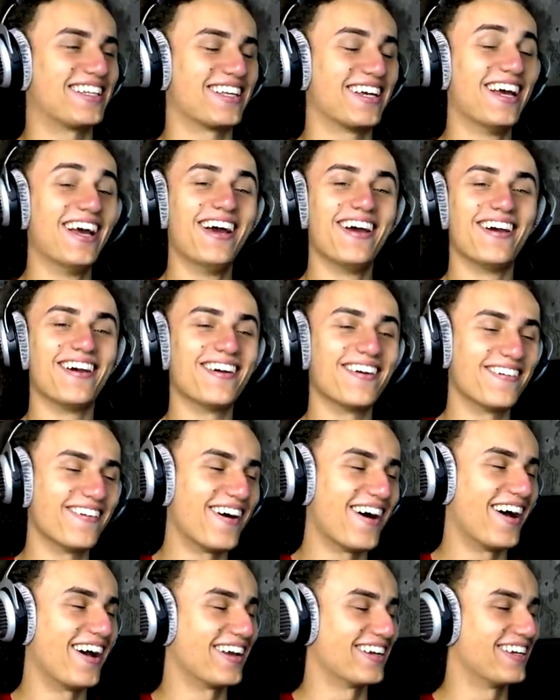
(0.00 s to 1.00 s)
We, we, we killed
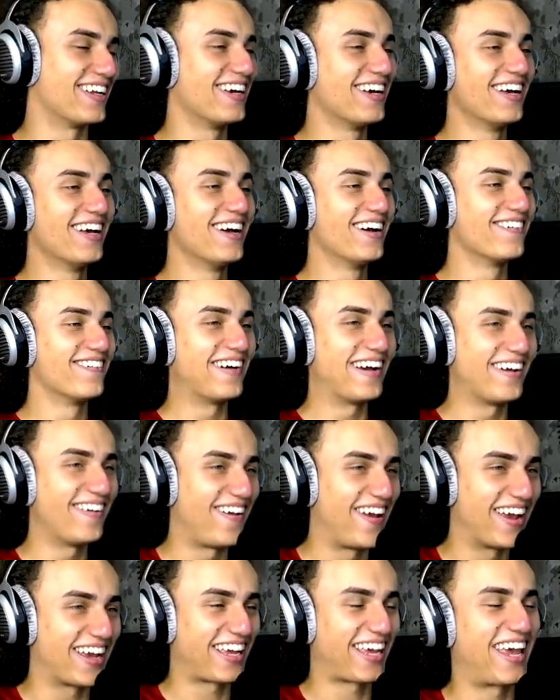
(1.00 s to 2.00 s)
lied. each other.
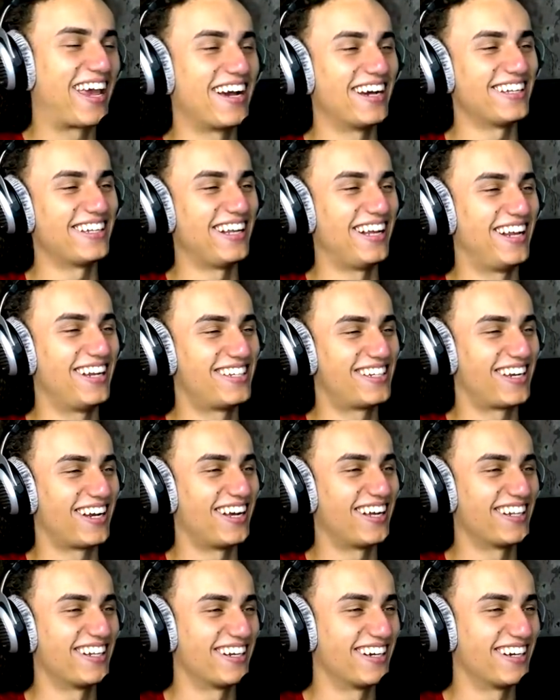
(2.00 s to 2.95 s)
We, we killed each other. Oh,